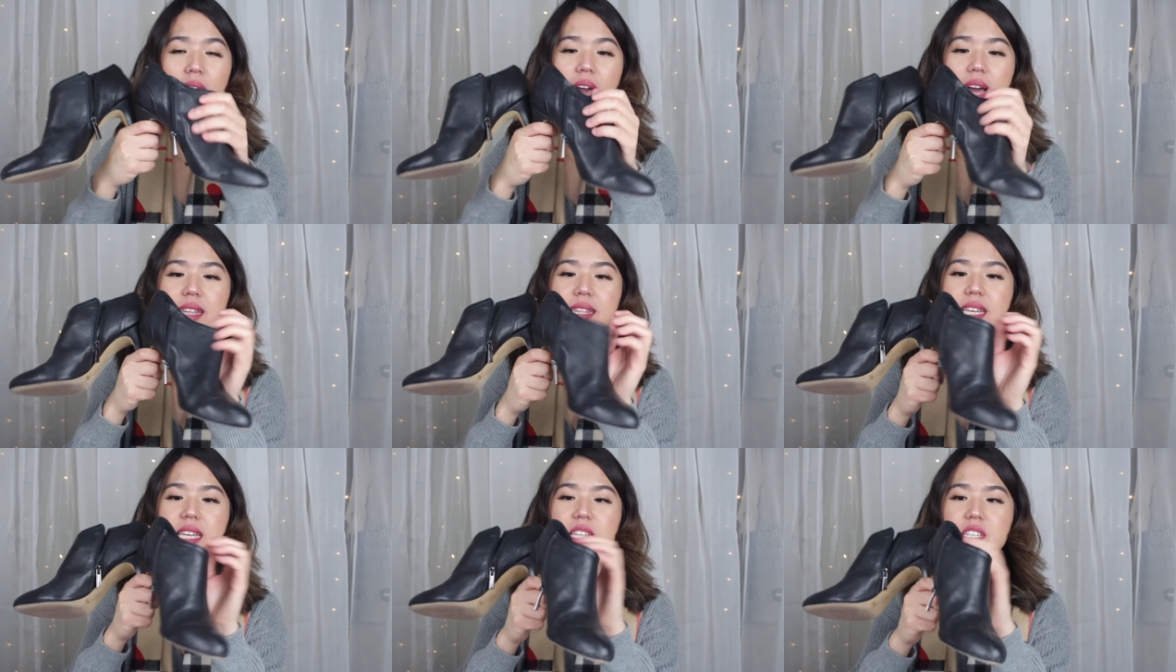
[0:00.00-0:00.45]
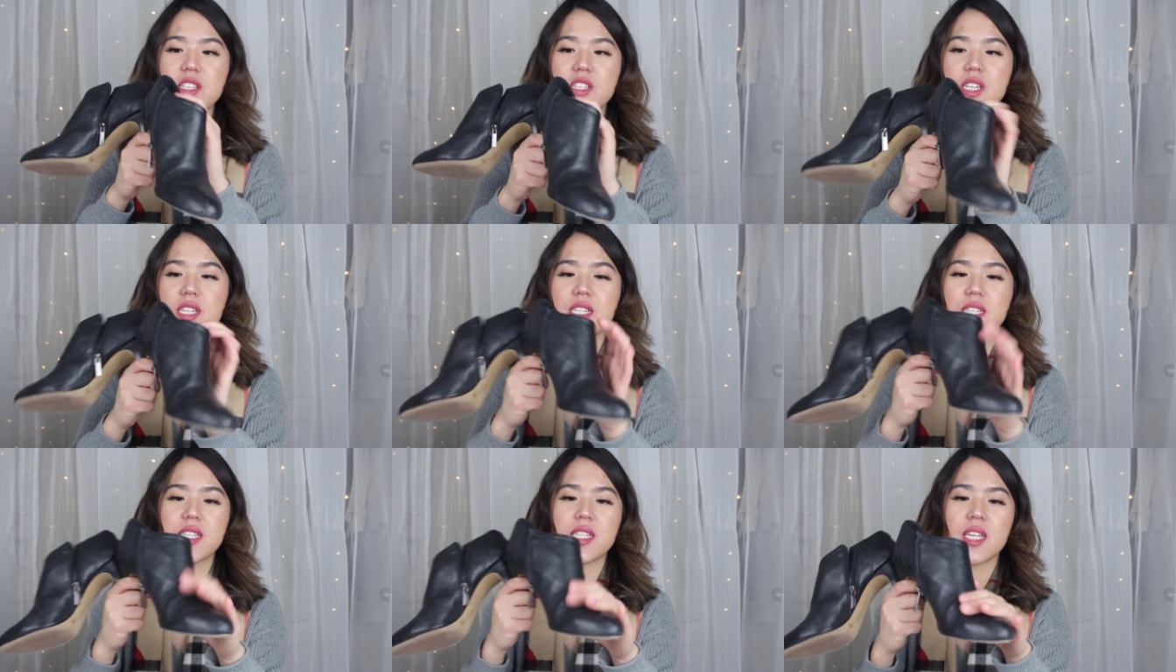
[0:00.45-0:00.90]
and it's
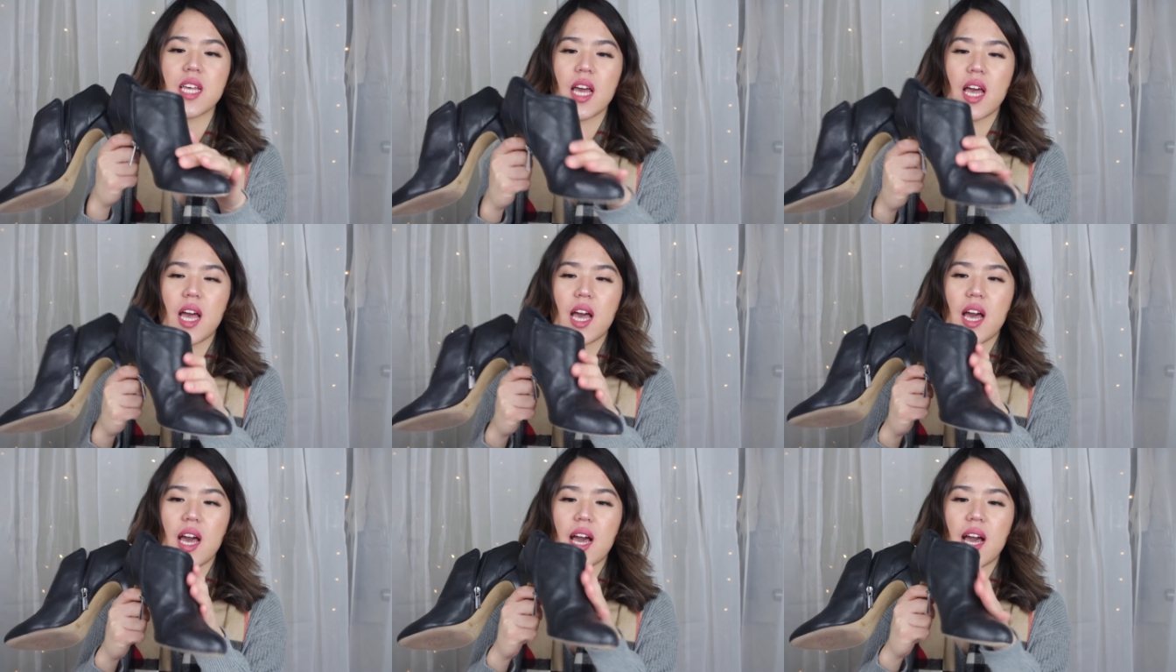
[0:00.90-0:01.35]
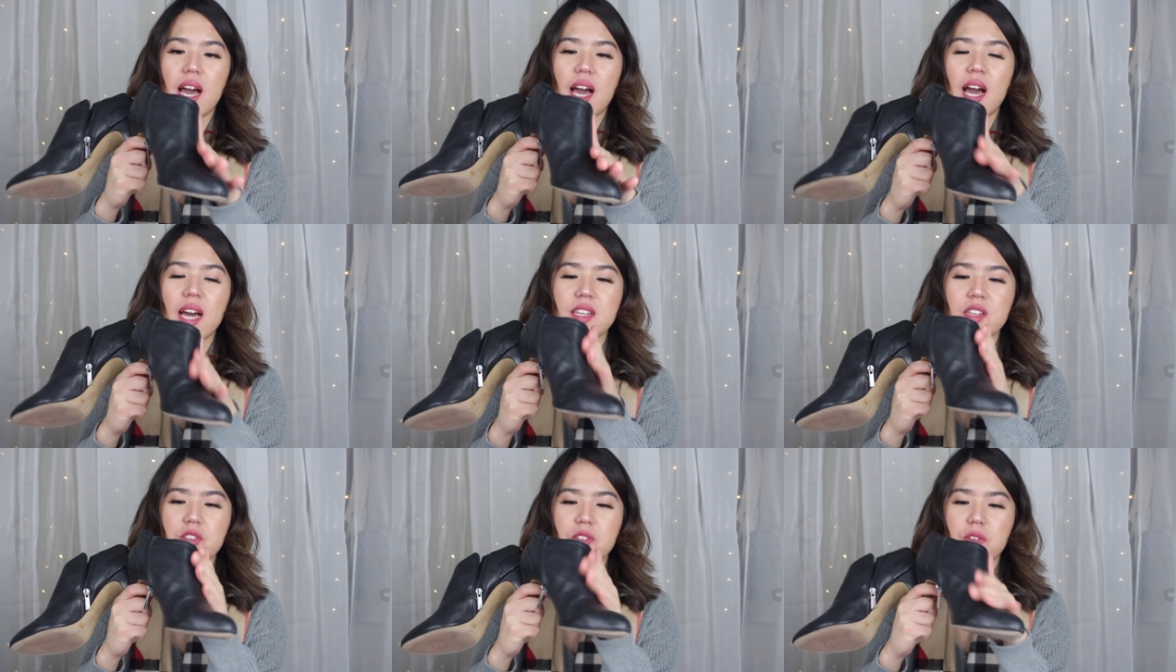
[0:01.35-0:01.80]
just,
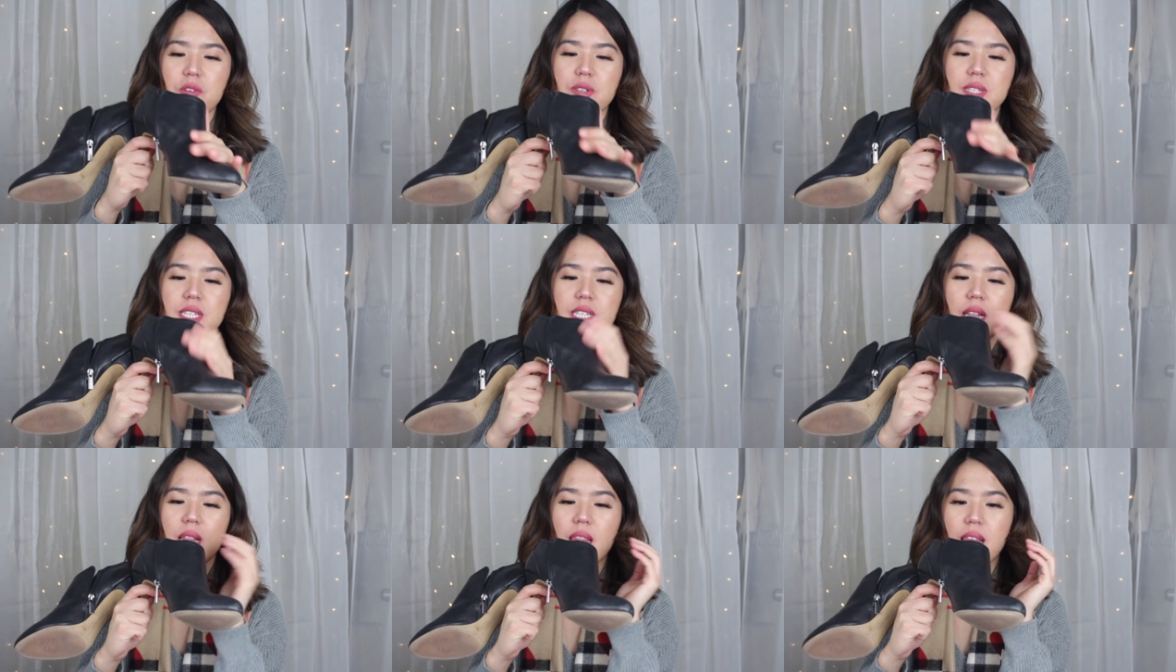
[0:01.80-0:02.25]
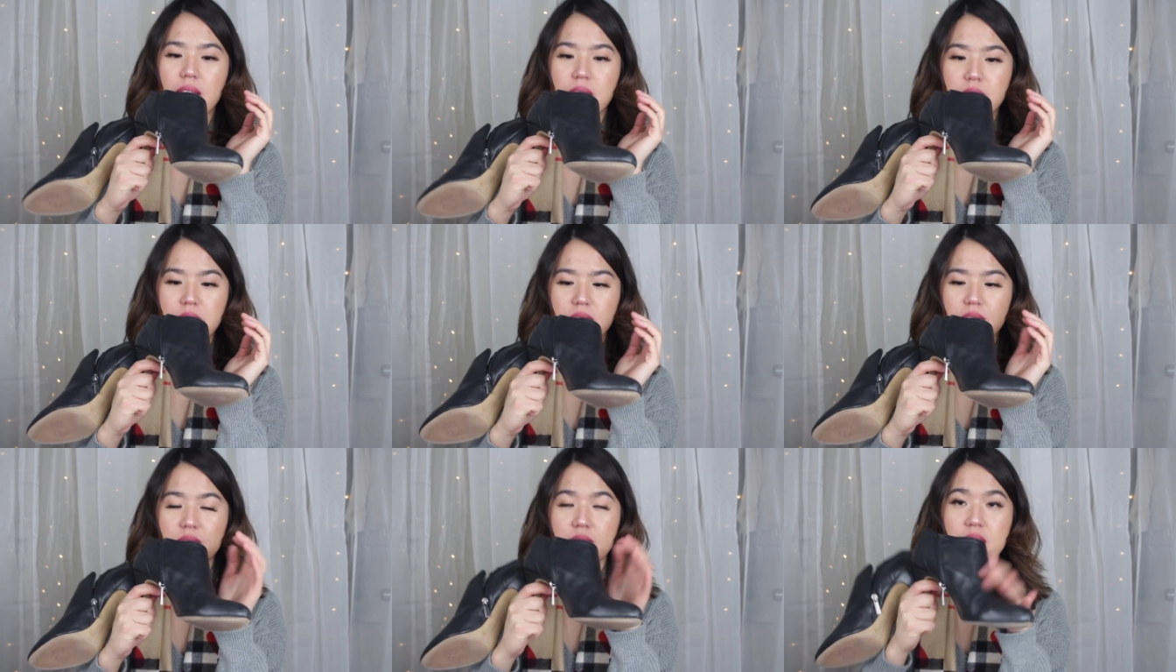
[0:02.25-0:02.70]
I don't know, the
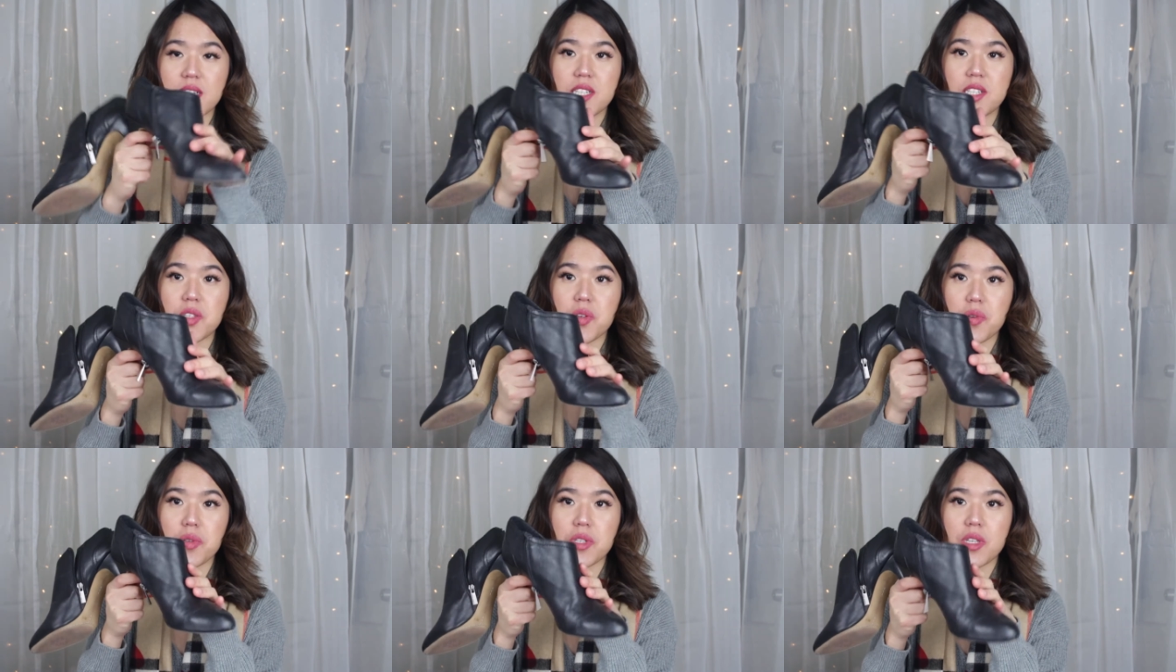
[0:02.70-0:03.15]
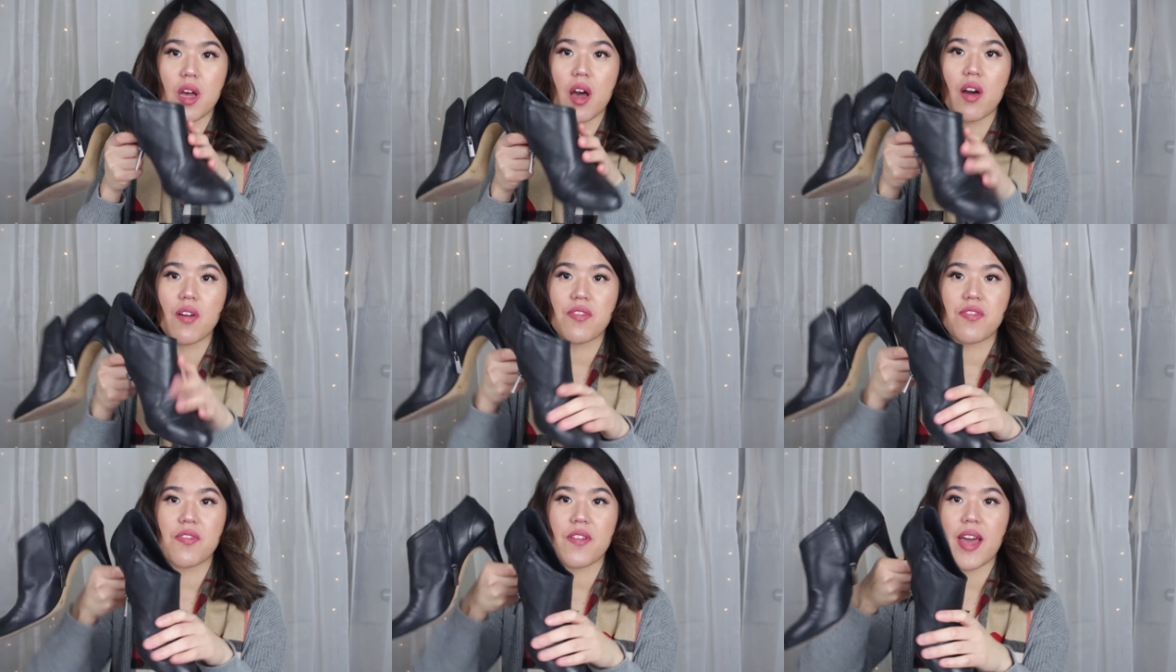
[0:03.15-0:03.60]
leather is just so
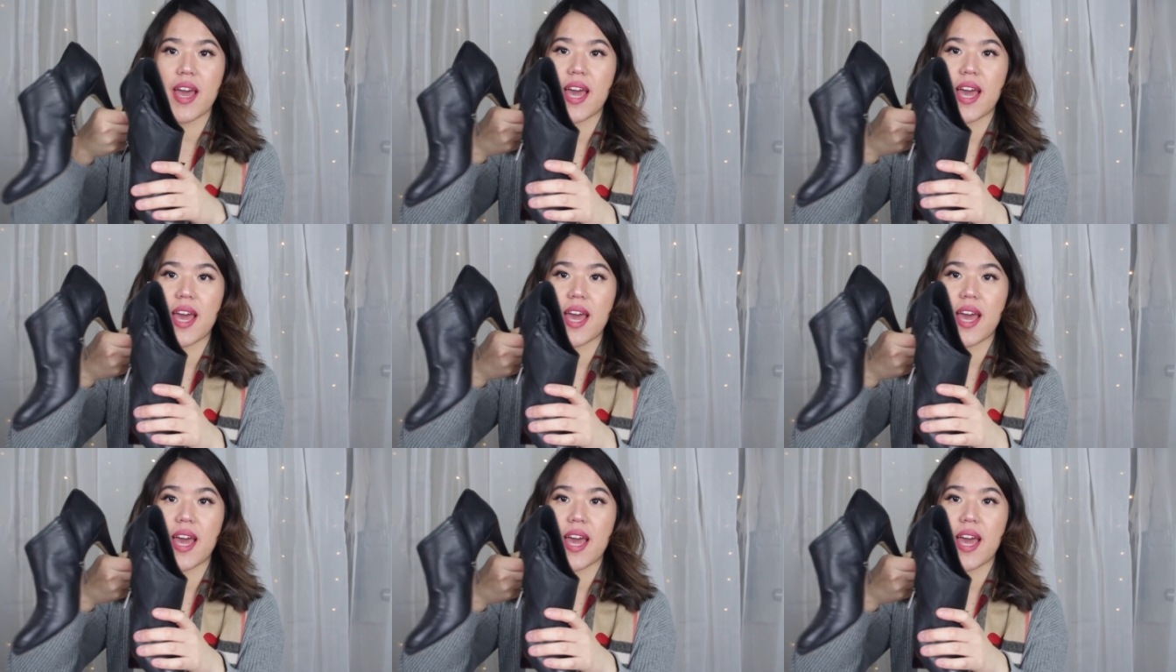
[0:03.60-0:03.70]
soft,